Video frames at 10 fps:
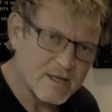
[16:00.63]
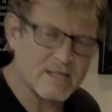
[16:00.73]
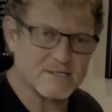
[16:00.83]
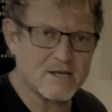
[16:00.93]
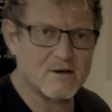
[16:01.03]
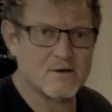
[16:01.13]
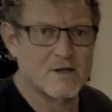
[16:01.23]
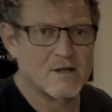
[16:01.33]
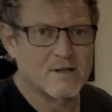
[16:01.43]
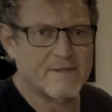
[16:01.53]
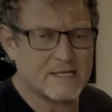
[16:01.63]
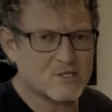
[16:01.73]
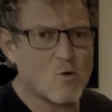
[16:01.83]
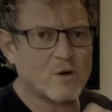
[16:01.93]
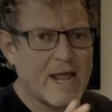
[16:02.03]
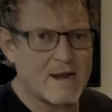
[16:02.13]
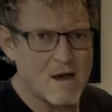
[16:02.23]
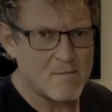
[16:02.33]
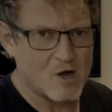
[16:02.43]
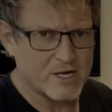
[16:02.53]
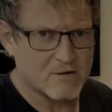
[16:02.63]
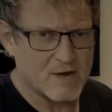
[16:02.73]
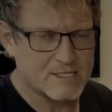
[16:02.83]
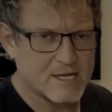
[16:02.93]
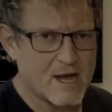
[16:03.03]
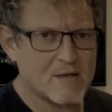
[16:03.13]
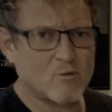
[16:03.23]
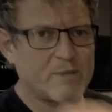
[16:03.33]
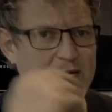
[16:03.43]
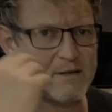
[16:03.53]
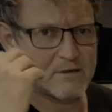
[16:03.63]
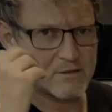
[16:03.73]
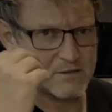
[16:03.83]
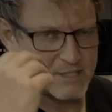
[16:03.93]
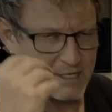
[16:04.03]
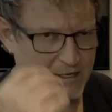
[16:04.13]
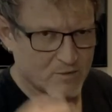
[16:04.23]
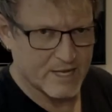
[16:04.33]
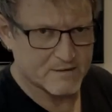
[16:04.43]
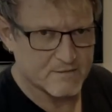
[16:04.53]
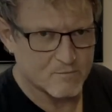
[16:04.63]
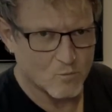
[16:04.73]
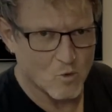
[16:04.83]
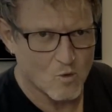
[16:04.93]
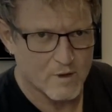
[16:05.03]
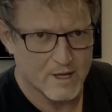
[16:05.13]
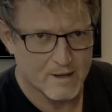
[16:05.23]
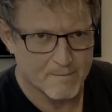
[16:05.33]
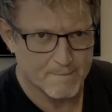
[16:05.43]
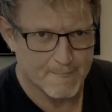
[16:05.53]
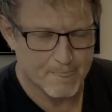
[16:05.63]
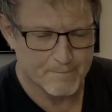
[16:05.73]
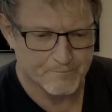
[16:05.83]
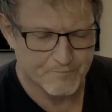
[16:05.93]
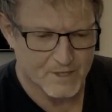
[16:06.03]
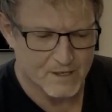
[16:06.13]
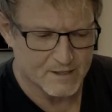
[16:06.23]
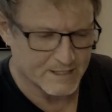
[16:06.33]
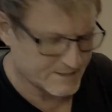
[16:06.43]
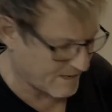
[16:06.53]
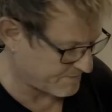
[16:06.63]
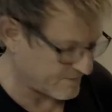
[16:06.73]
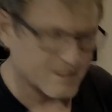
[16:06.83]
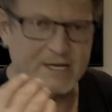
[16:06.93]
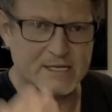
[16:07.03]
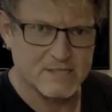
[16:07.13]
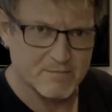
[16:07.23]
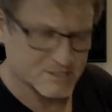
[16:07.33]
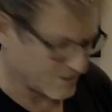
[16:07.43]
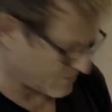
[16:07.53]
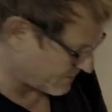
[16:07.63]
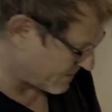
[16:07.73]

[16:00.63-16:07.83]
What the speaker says: And so that's called enharmonic writing. I will be dealing with that more in depth in the next episode.